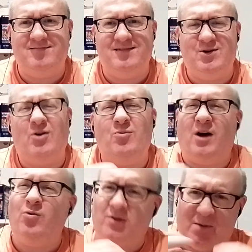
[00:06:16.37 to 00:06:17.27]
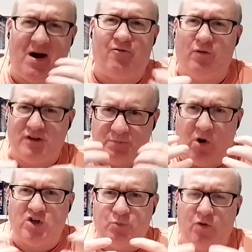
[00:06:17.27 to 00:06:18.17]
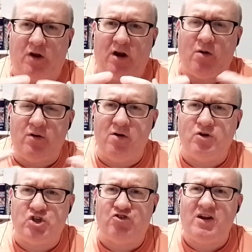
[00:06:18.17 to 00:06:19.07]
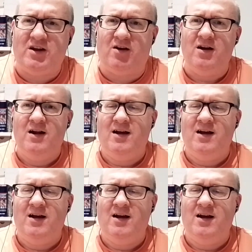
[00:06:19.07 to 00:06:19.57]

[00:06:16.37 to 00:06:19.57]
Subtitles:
I know Kamar Roof is much more than an out-and-out striker.